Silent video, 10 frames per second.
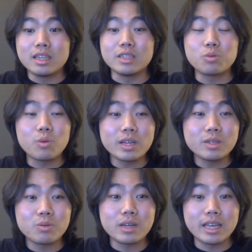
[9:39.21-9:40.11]
the
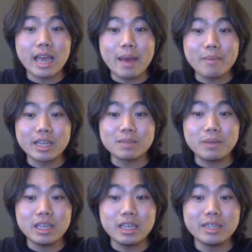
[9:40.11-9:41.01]
2020 MX
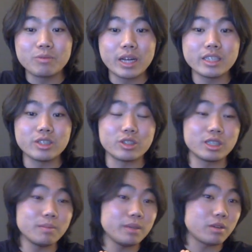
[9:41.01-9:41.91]
PE ratio
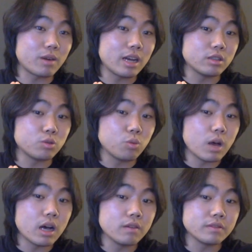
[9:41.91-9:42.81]
should be around
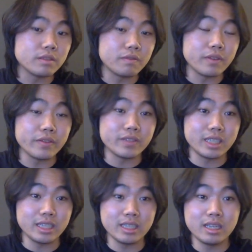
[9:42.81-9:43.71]
12 to 15.